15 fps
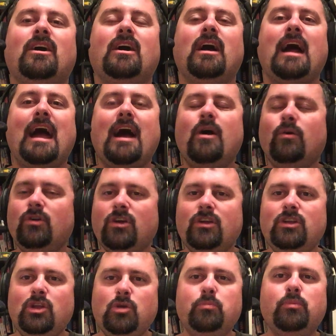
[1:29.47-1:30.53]
how
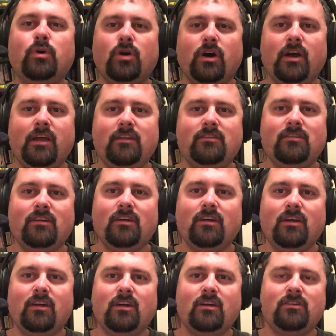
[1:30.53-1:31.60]
could you put
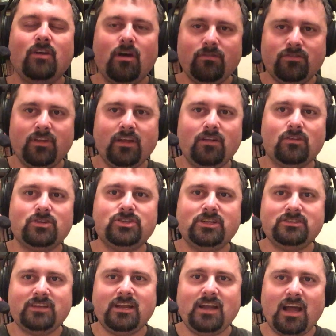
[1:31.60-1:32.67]
Dolph Ziggler,
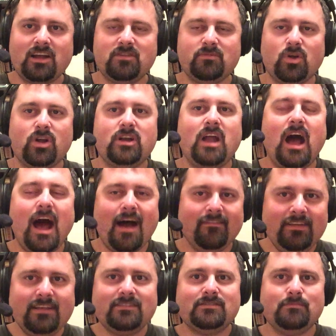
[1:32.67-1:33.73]
Shinsuke Nakamura, an
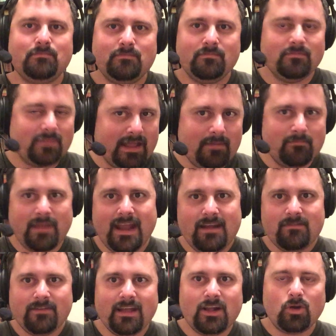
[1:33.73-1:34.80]
obvious like main
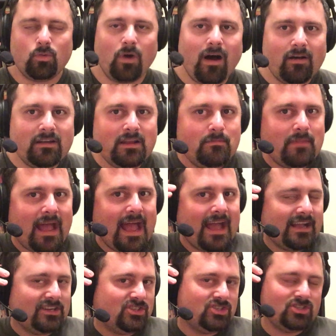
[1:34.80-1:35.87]
event quality
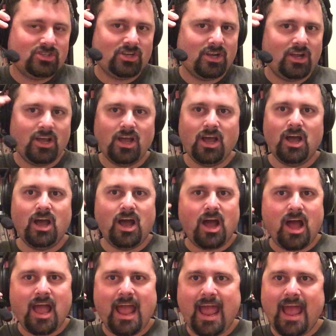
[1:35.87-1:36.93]
match
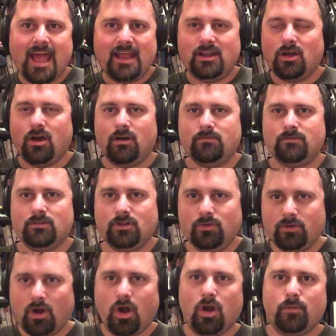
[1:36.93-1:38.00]
ahead of
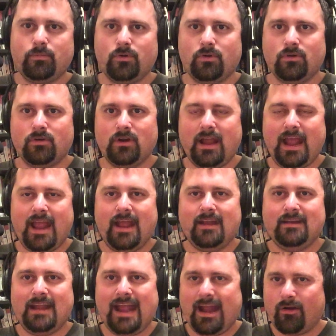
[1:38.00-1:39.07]
Luke Harper and
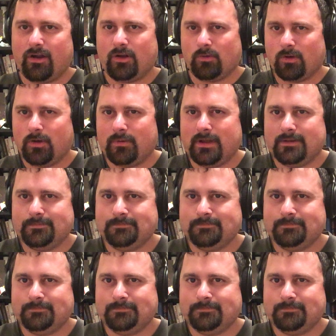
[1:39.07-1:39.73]
Eric Rowan?